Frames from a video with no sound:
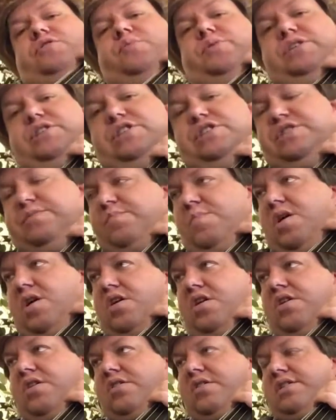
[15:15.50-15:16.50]
with
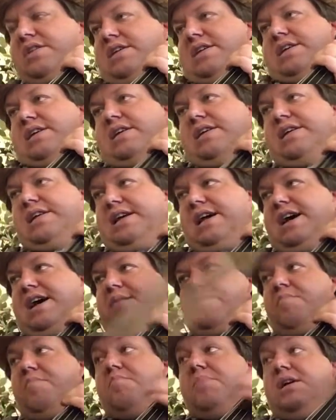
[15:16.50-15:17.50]
small
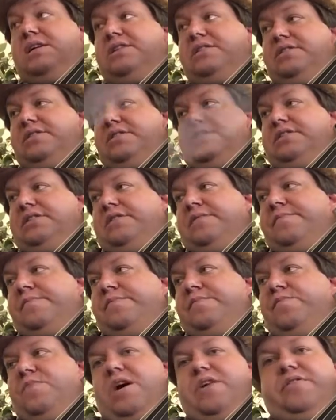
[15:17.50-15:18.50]
muscles.
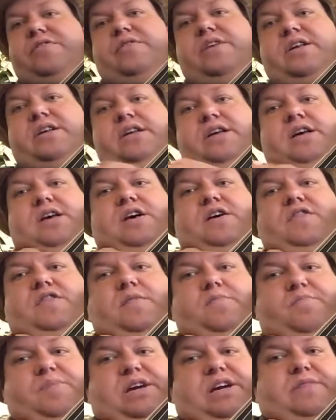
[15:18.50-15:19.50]
Rather than the
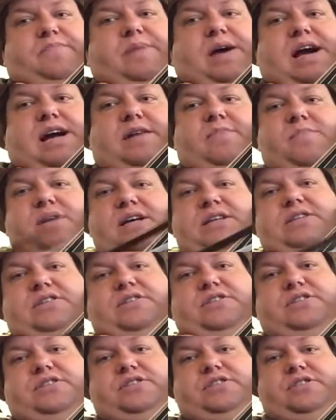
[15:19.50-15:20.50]
big back
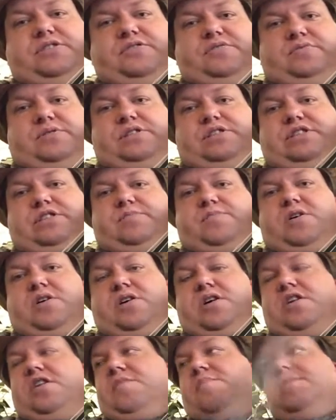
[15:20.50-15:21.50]
muscles, you do it with the small
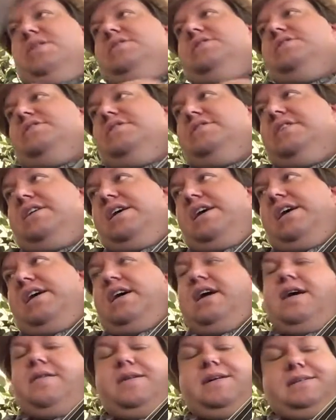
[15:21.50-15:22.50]
arm muscles.
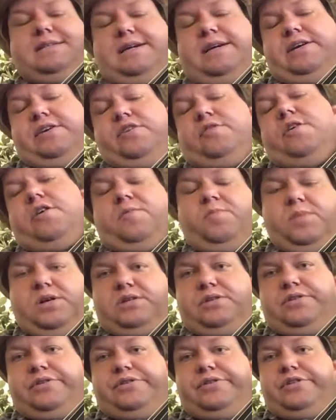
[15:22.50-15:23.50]
I'm not saying your arm
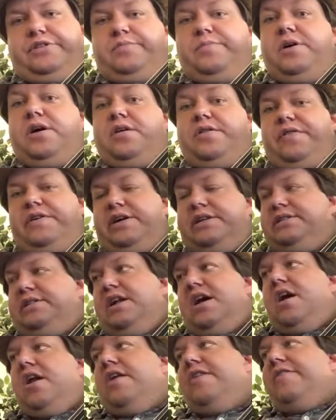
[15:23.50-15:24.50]
muscles are small. It's
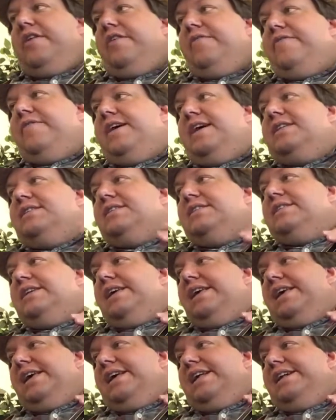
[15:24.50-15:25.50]
not an offense.
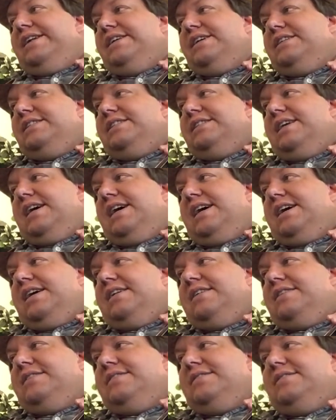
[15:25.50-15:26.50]
Just
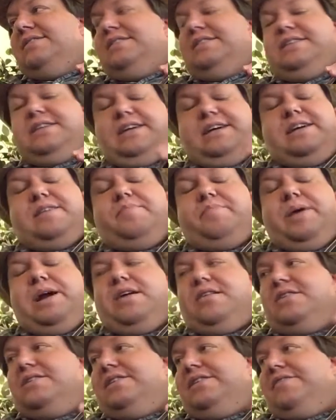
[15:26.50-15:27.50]
in
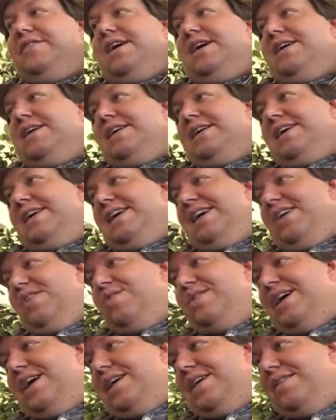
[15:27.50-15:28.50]
comparison, right?
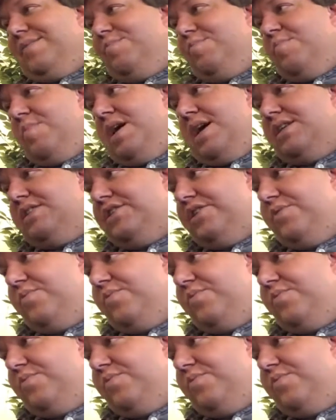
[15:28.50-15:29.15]
Okay, measure